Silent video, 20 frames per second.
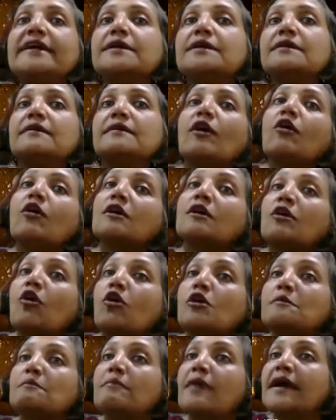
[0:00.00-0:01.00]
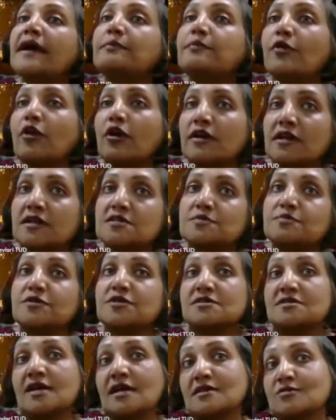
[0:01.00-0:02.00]
or not byproducts, because
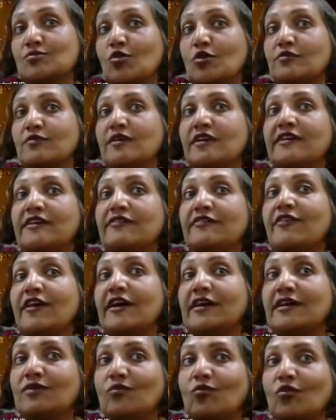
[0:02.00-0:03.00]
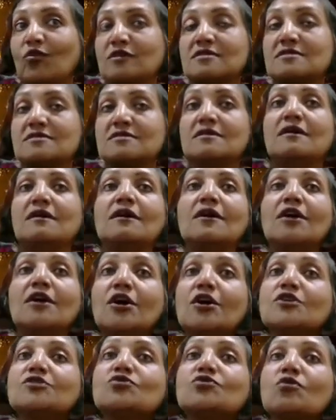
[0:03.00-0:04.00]
that is what will define what is a
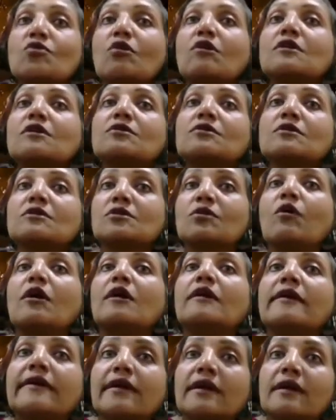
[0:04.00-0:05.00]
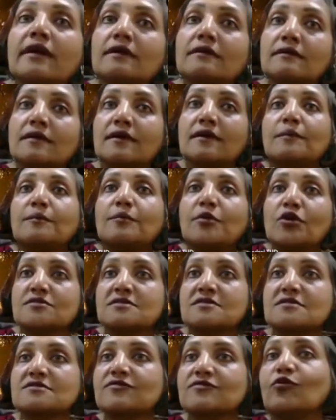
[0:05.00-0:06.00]
so called good quality
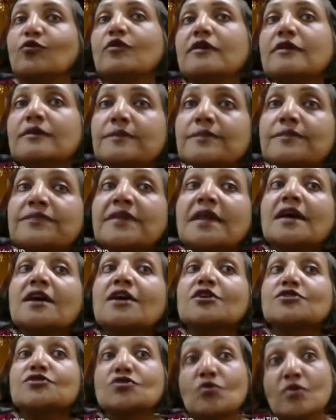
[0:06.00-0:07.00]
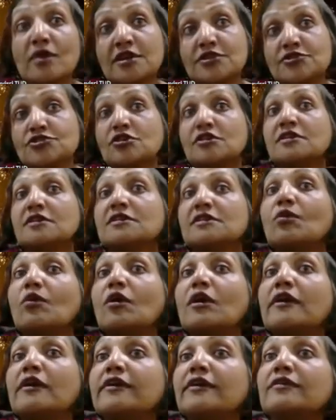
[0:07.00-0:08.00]
processed food. So ensure that the
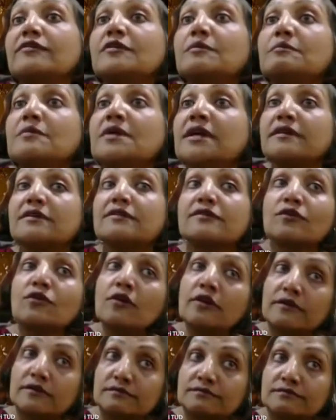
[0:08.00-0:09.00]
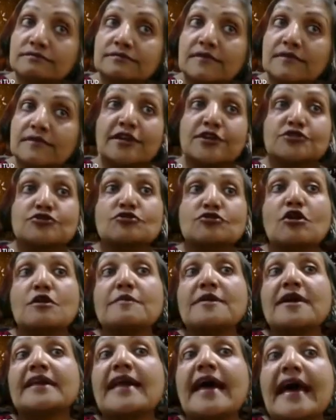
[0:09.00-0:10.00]
quality of the meat is good and it should not be
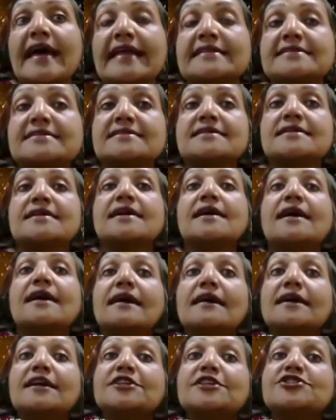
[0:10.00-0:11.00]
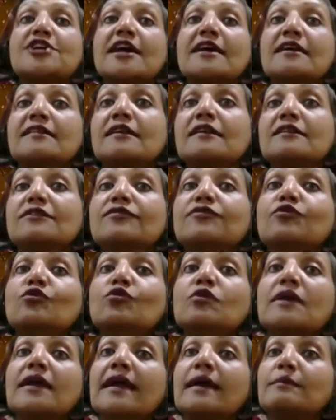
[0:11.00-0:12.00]
enhanced. Check that the food
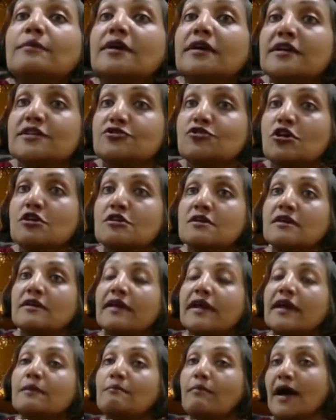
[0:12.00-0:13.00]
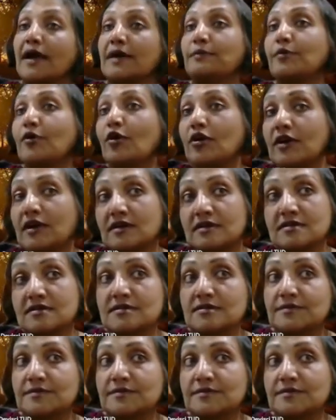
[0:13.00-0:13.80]
label does not contain byproducts.